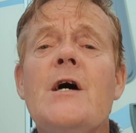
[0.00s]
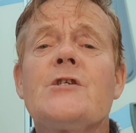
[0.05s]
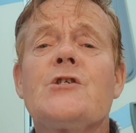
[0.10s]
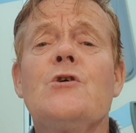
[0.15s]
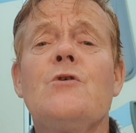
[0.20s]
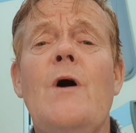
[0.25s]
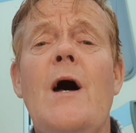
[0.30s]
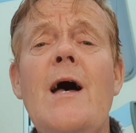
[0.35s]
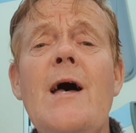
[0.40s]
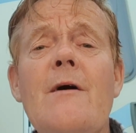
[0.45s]

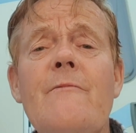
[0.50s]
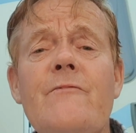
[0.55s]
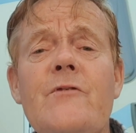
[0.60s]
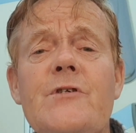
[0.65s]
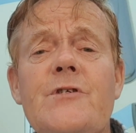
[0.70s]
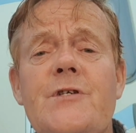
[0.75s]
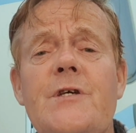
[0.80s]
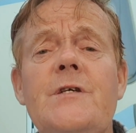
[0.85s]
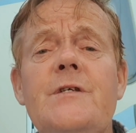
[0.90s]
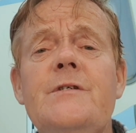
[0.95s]
To have
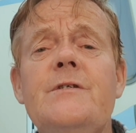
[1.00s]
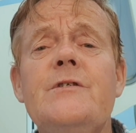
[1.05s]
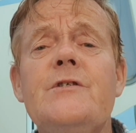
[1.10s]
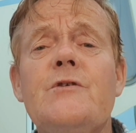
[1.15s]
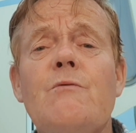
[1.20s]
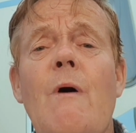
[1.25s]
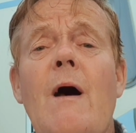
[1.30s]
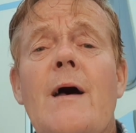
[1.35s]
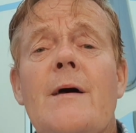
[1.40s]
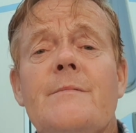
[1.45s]
your
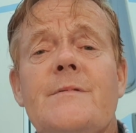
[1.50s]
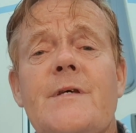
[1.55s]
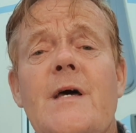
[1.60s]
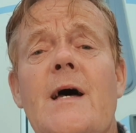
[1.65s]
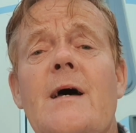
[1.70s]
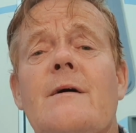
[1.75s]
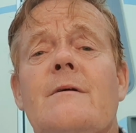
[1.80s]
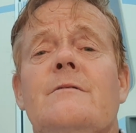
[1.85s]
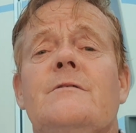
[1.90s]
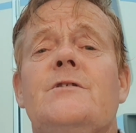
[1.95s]
sins wiped
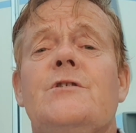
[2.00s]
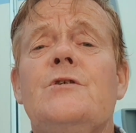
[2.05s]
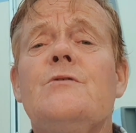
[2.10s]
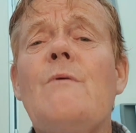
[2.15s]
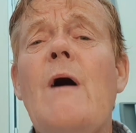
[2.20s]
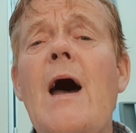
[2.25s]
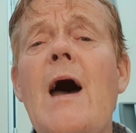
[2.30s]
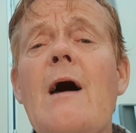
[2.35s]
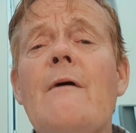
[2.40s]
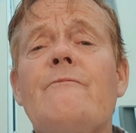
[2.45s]
out,
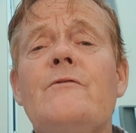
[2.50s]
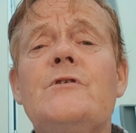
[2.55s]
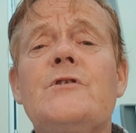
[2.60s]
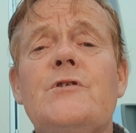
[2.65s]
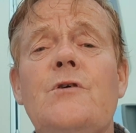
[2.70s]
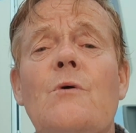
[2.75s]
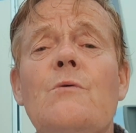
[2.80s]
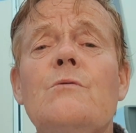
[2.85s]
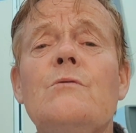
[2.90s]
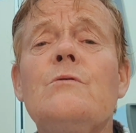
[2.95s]
to have your
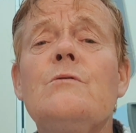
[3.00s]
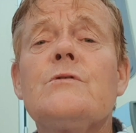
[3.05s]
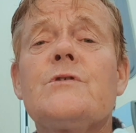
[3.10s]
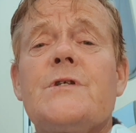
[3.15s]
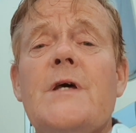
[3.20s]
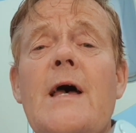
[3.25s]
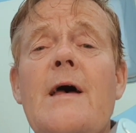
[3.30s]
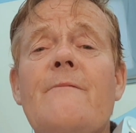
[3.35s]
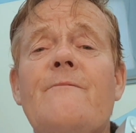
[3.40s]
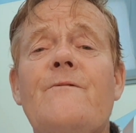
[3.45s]
soul
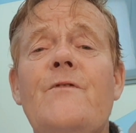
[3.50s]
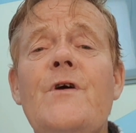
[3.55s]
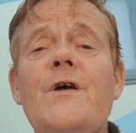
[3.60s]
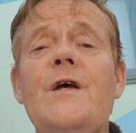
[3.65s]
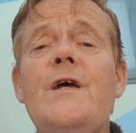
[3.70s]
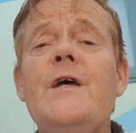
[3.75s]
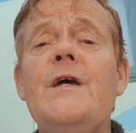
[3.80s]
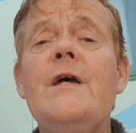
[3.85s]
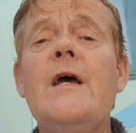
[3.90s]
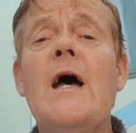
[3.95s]
set
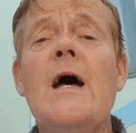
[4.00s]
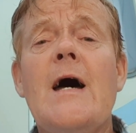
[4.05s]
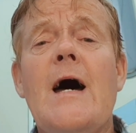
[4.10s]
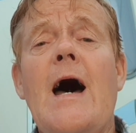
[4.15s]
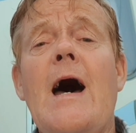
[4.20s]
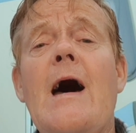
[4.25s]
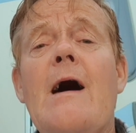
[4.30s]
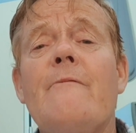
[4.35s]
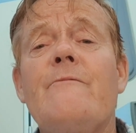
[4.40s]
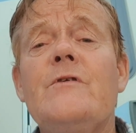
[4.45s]
free,
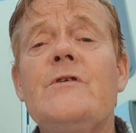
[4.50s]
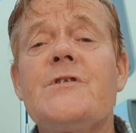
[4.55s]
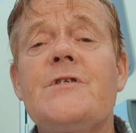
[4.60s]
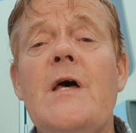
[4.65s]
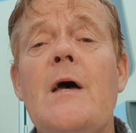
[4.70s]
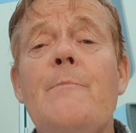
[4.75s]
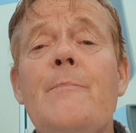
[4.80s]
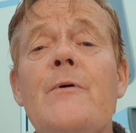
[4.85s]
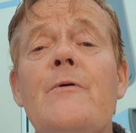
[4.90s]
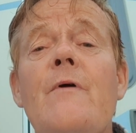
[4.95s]
have your
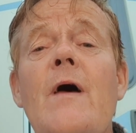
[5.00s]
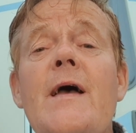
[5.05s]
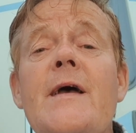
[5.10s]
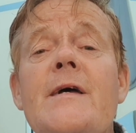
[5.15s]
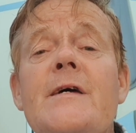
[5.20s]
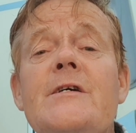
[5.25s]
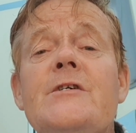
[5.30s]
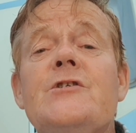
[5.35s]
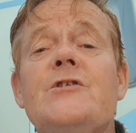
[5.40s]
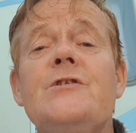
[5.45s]

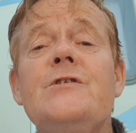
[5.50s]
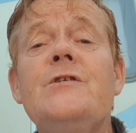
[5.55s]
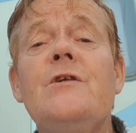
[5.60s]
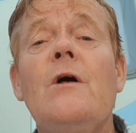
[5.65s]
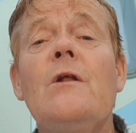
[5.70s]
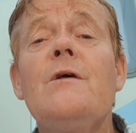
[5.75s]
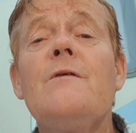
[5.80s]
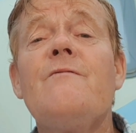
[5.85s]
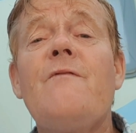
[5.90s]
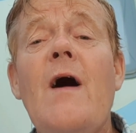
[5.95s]
separation
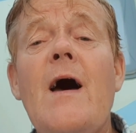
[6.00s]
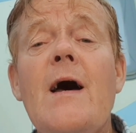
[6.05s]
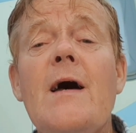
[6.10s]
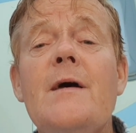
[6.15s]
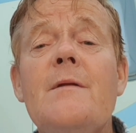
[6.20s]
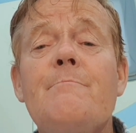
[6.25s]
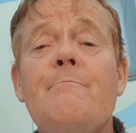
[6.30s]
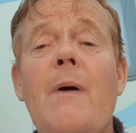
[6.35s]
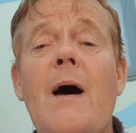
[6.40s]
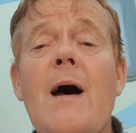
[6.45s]

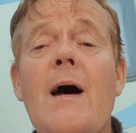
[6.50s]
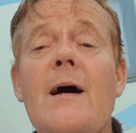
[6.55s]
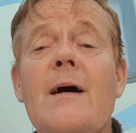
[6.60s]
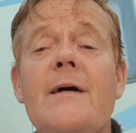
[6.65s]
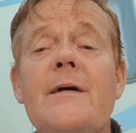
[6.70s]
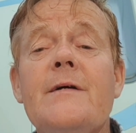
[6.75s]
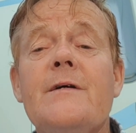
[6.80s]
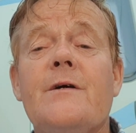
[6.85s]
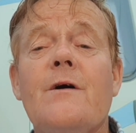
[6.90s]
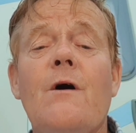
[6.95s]
nullified
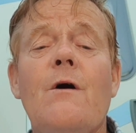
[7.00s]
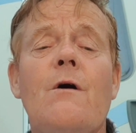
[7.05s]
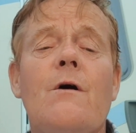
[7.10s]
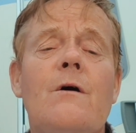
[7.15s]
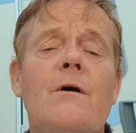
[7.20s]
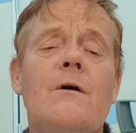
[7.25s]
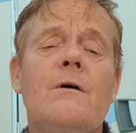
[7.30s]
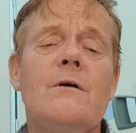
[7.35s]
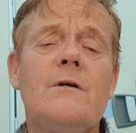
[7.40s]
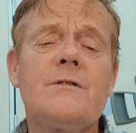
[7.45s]
by
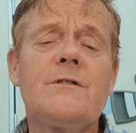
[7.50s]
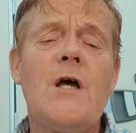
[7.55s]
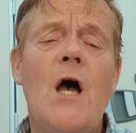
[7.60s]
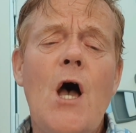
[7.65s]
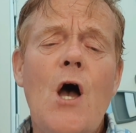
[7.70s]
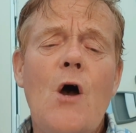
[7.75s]
God.